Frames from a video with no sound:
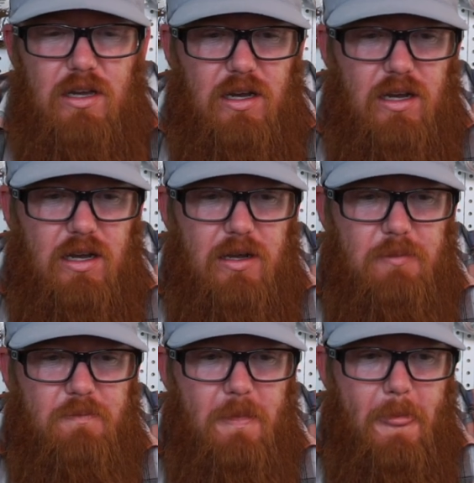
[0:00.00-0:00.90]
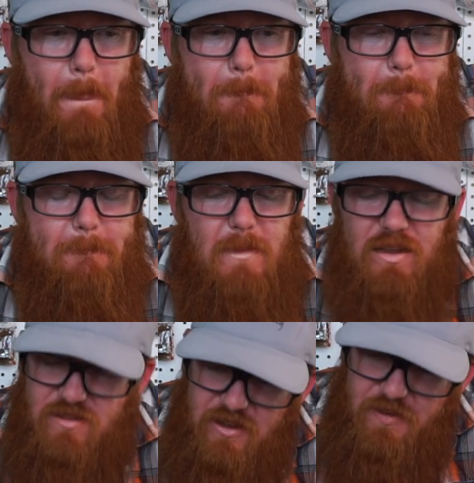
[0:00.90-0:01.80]
um,
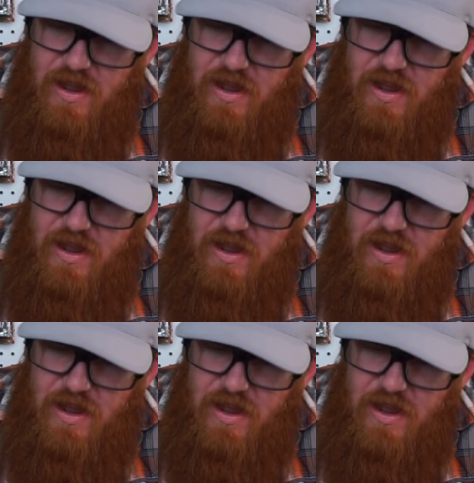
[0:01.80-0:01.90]
and see if